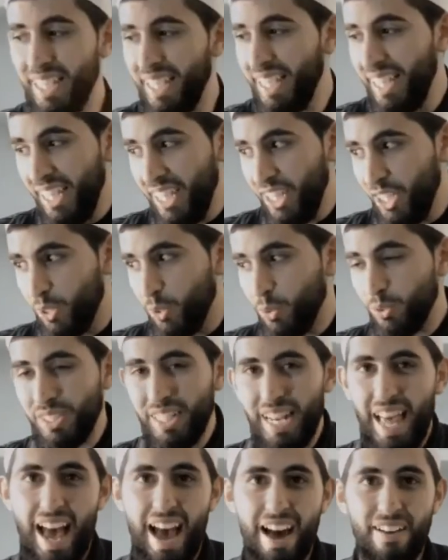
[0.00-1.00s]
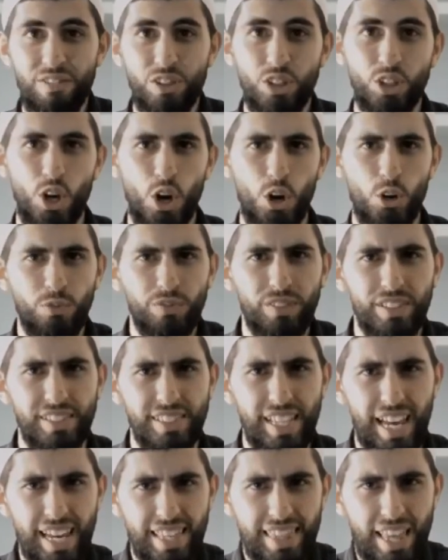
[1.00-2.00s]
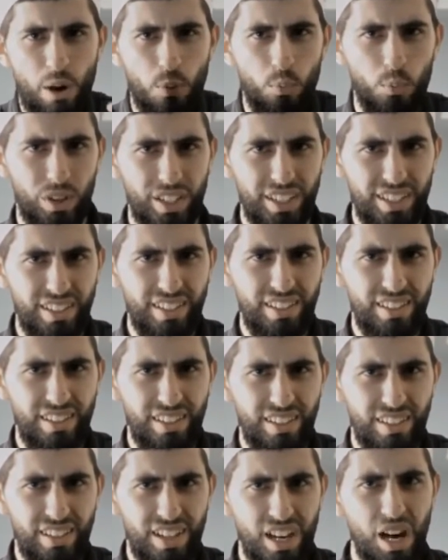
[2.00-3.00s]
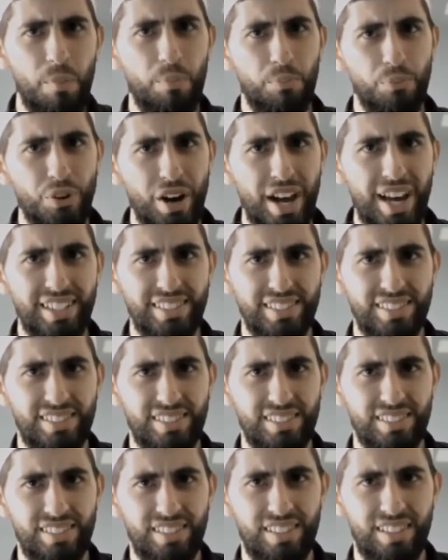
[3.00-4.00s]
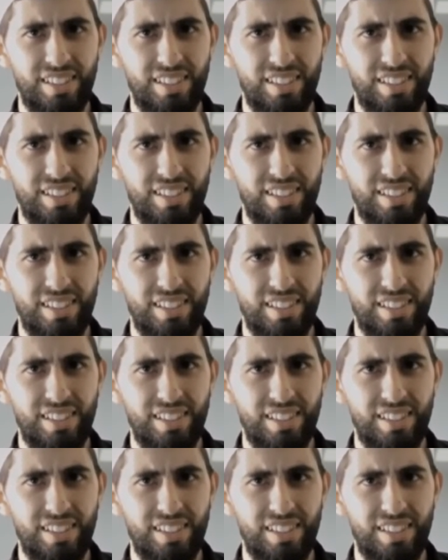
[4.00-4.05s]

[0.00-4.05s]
heels and have the nerve to say that we oppress?